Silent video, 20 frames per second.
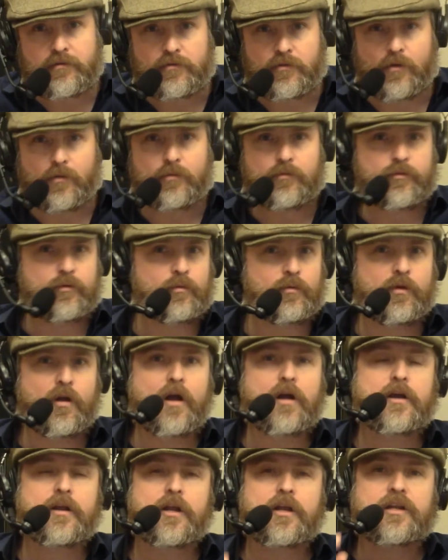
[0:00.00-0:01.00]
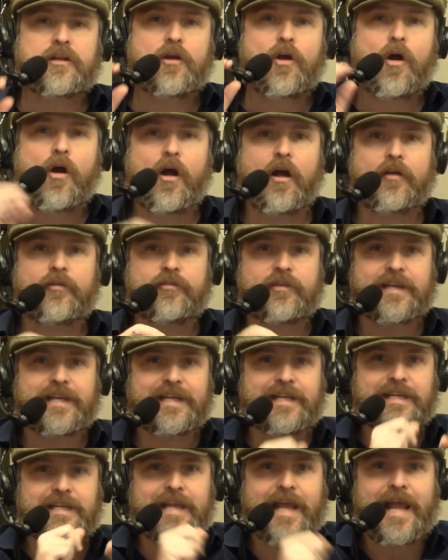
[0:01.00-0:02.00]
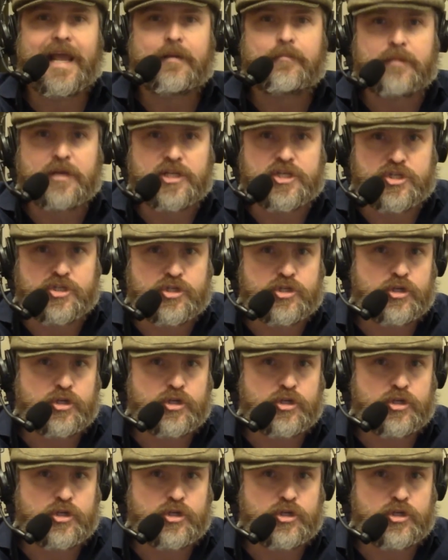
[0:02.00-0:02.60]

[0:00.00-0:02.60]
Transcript: so we're not going to cause any damage